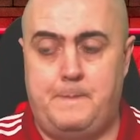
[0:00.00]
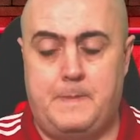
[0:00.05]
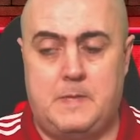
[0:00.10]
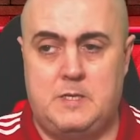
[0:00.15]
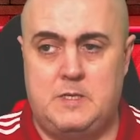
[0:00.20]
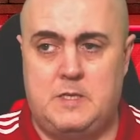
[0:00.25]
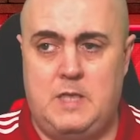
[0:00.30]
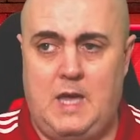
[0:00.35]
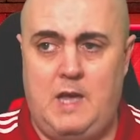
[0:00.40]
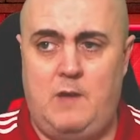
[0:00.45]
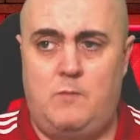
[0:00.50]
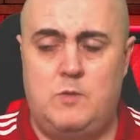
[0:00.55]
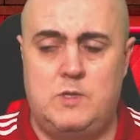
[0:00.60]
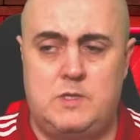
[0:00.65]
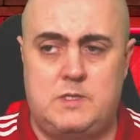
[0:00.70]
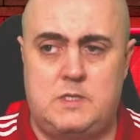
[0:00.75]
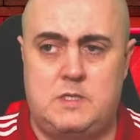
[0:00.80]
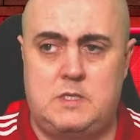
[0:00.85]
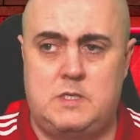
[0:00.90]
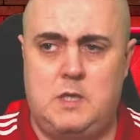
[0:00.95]
Because that
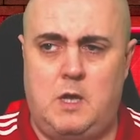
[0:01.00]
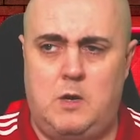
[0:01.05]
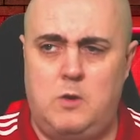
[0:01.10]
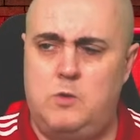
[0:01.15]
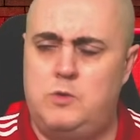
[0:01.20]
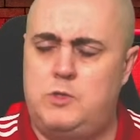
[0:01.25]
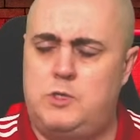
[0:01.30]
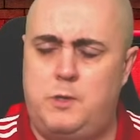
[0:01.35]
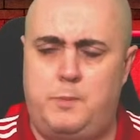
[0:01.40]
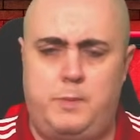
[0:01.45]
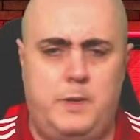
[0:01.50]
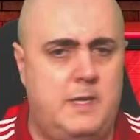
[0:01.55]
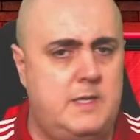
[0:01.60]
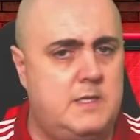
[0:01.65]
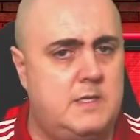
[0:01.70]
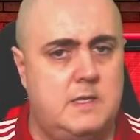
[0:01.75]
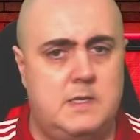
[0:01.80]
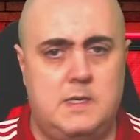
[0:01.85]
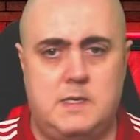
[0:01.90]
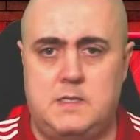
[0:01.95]
was so
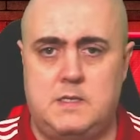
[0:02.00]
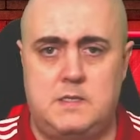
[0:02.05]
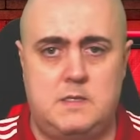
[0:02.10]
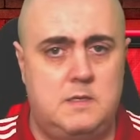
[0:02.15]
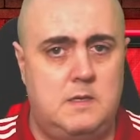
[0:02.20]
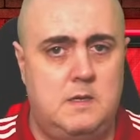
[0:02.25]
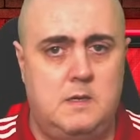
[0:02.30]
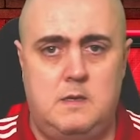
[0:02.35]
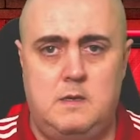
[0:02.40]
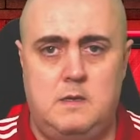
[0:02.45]
duplicitous.